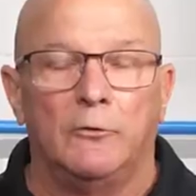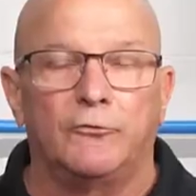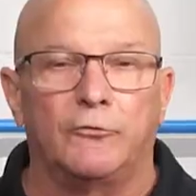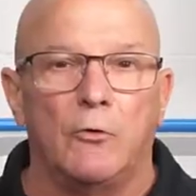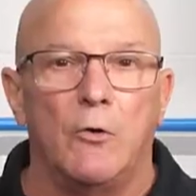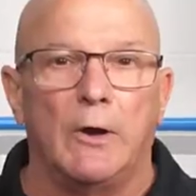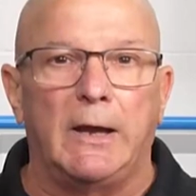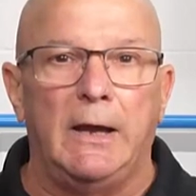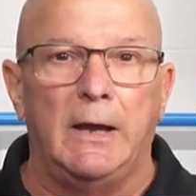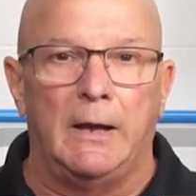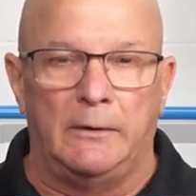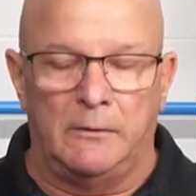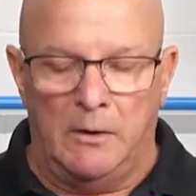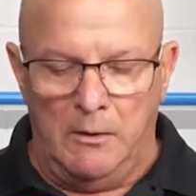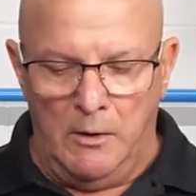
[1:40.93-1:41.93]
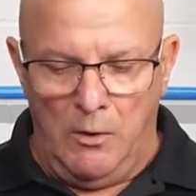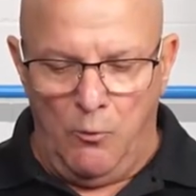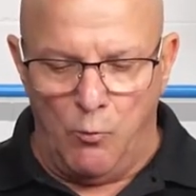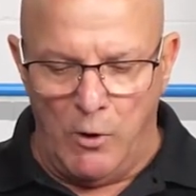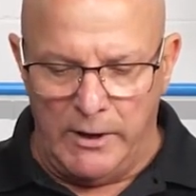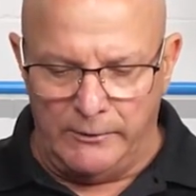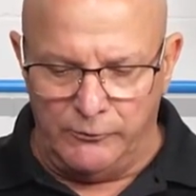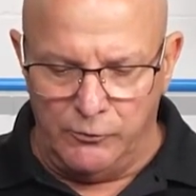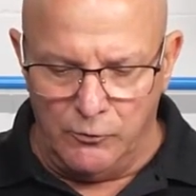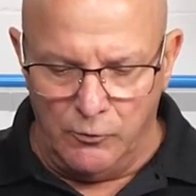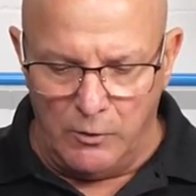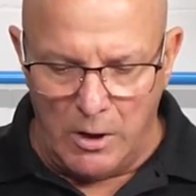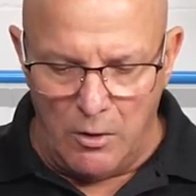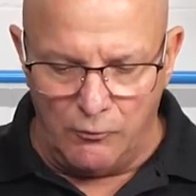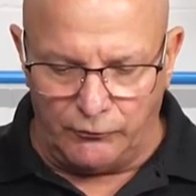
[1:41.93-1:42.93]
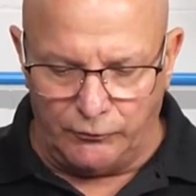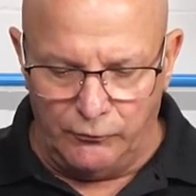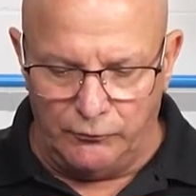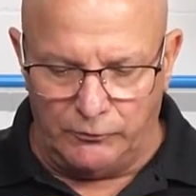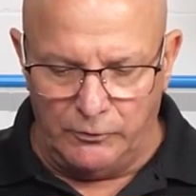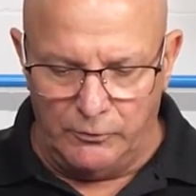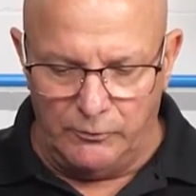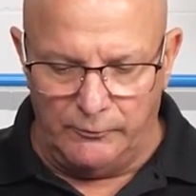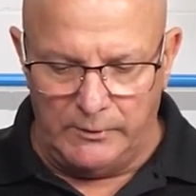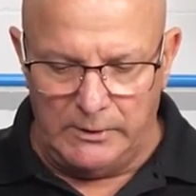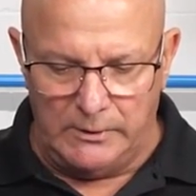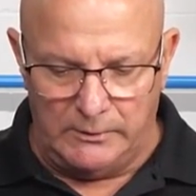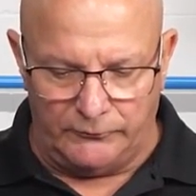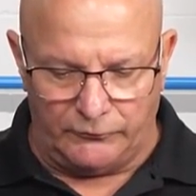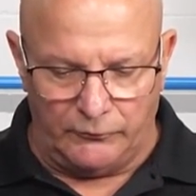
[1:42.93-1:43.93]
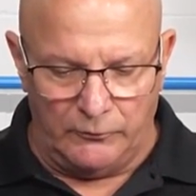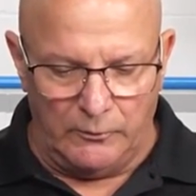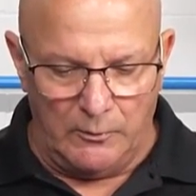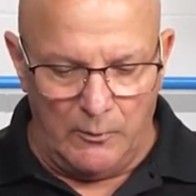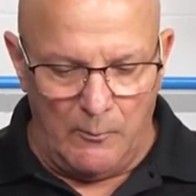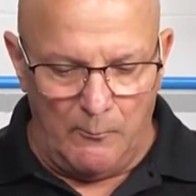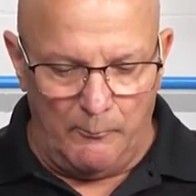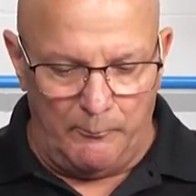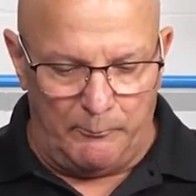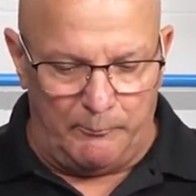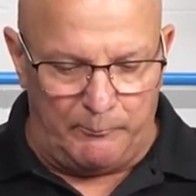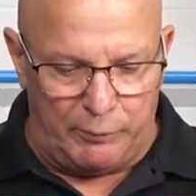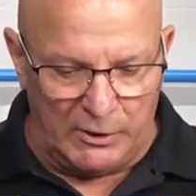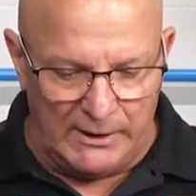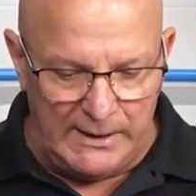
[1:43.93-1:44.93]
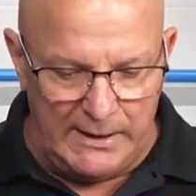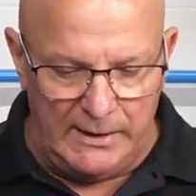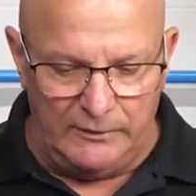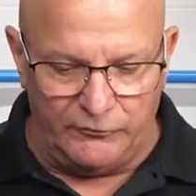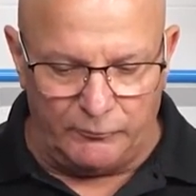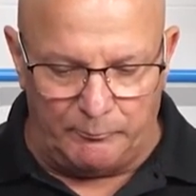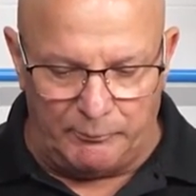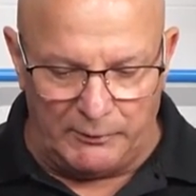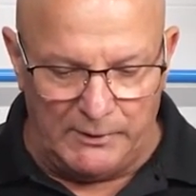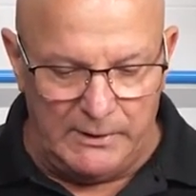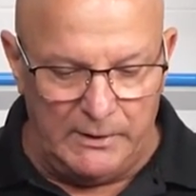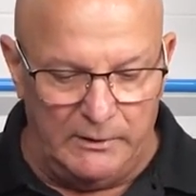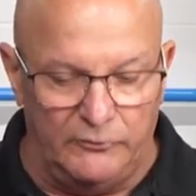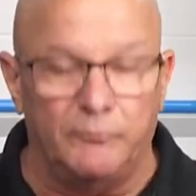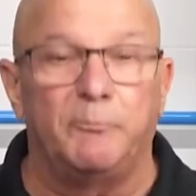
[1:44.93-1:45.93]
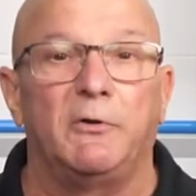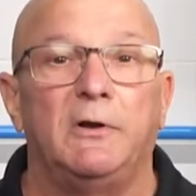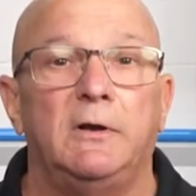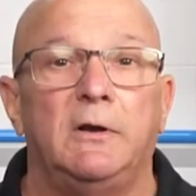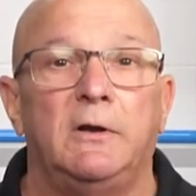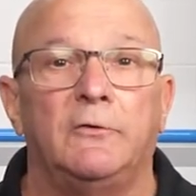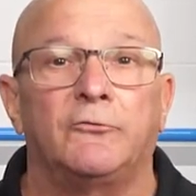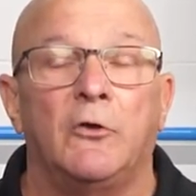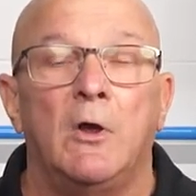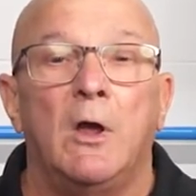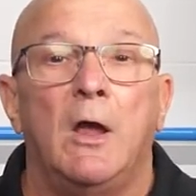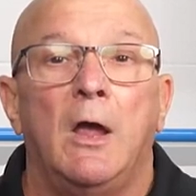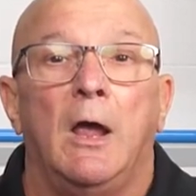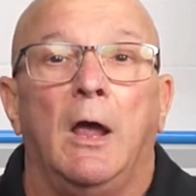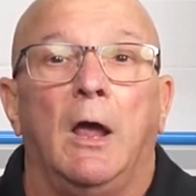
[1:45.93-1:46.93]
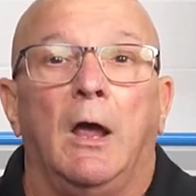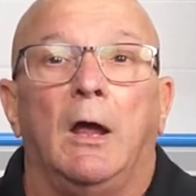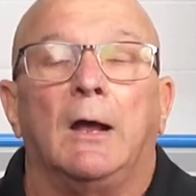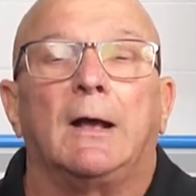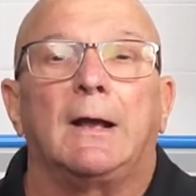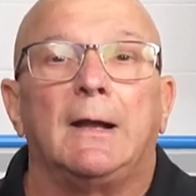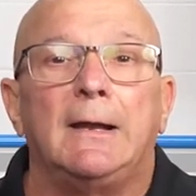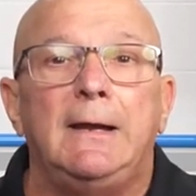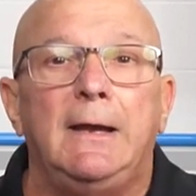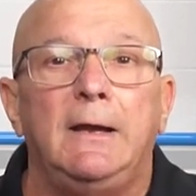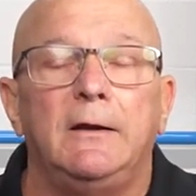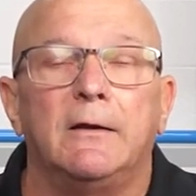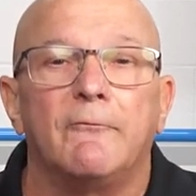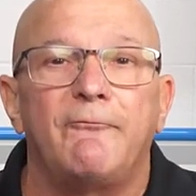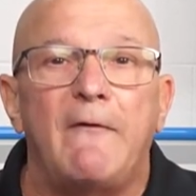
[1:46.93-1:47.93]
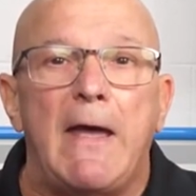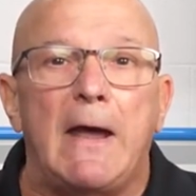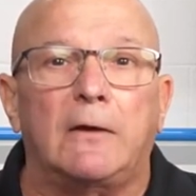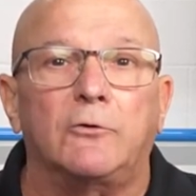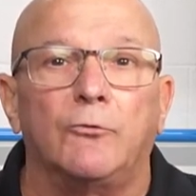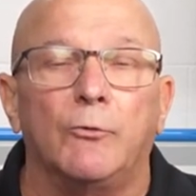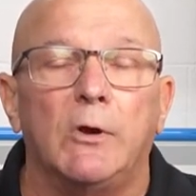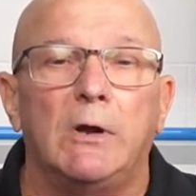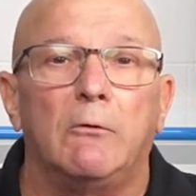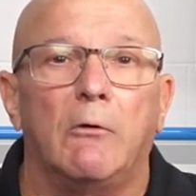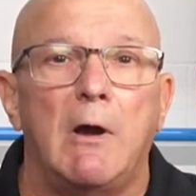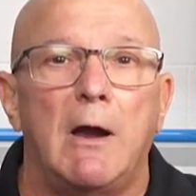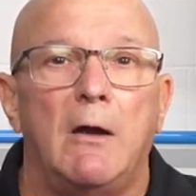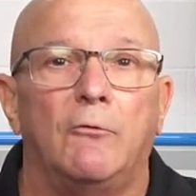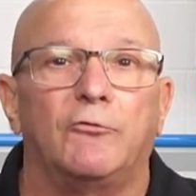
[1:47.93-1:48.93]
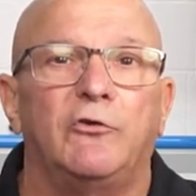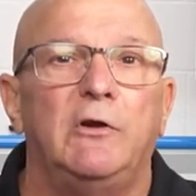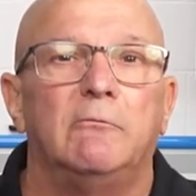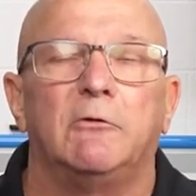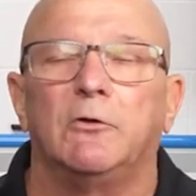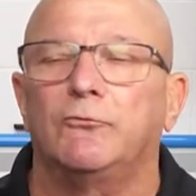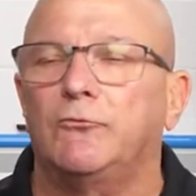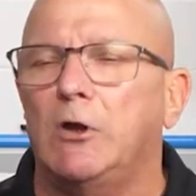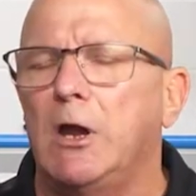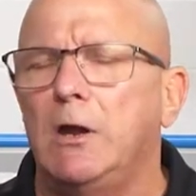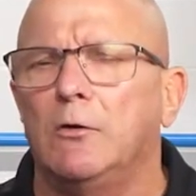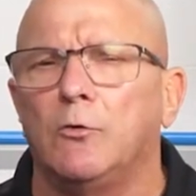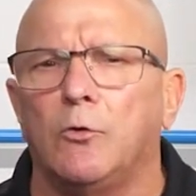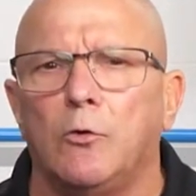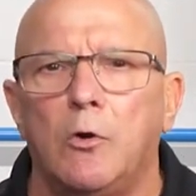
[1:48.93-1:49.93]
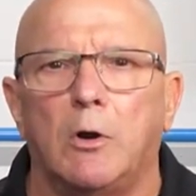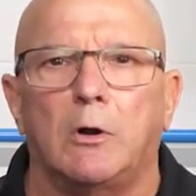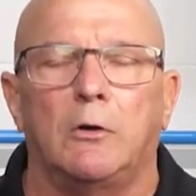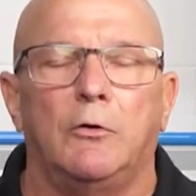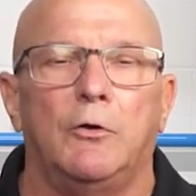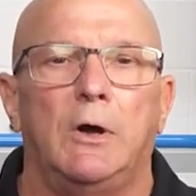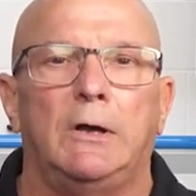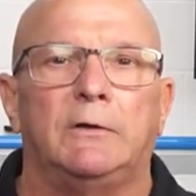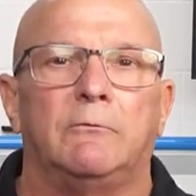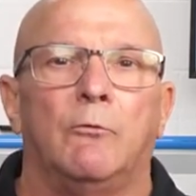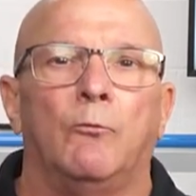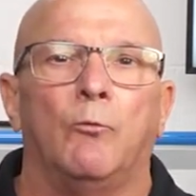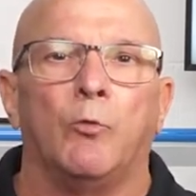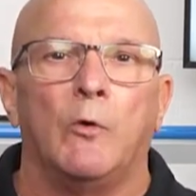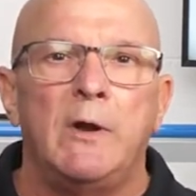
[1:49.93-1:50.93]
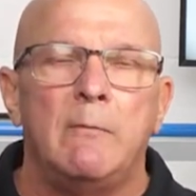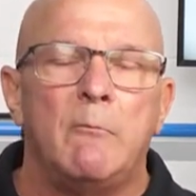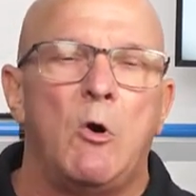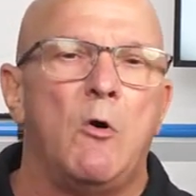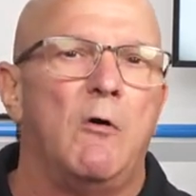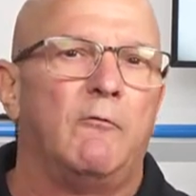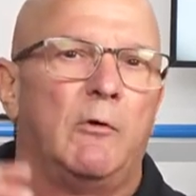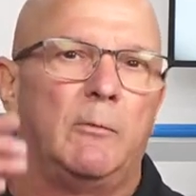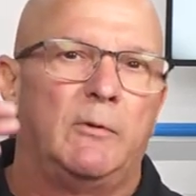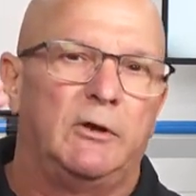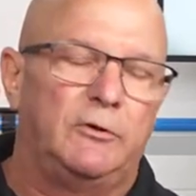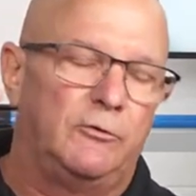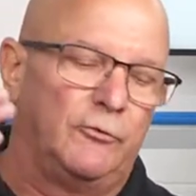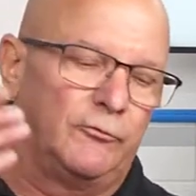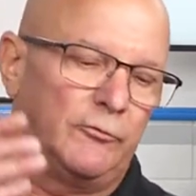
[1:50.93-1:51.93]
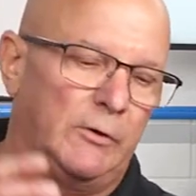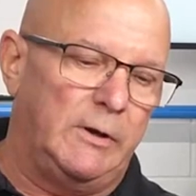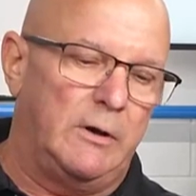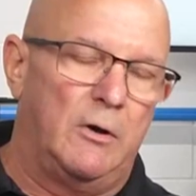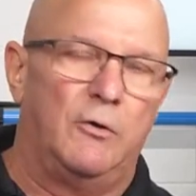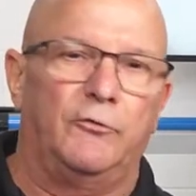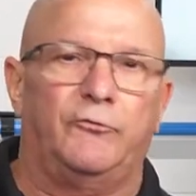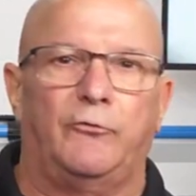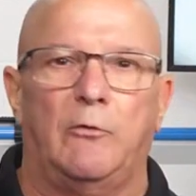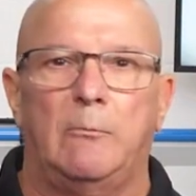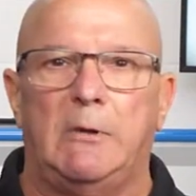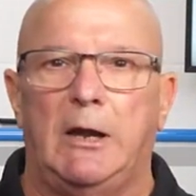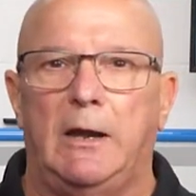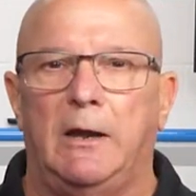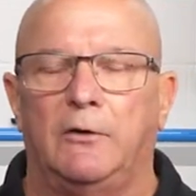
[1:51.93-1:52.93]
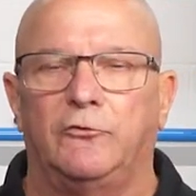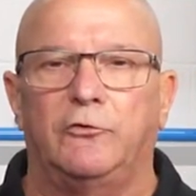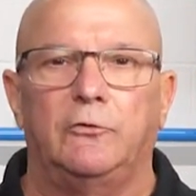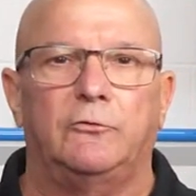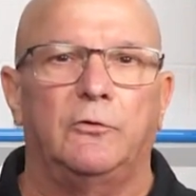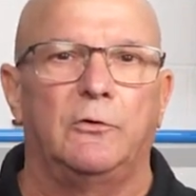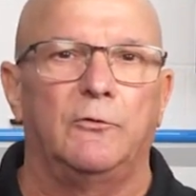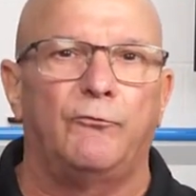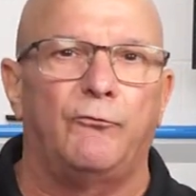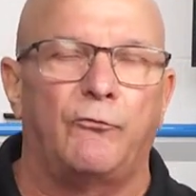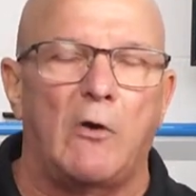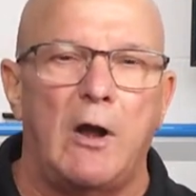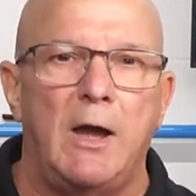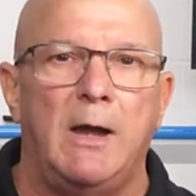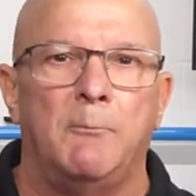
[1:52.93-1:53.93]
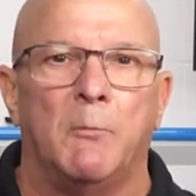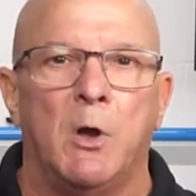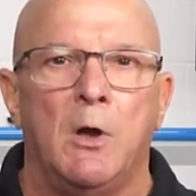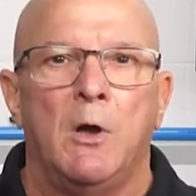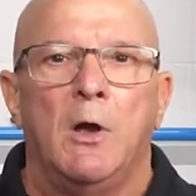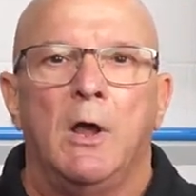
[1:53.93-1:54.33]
So again, when you go to do these, please, please, please clean the factory grounds, even if they look good. Remove them. It usually goes from the engine to the frame.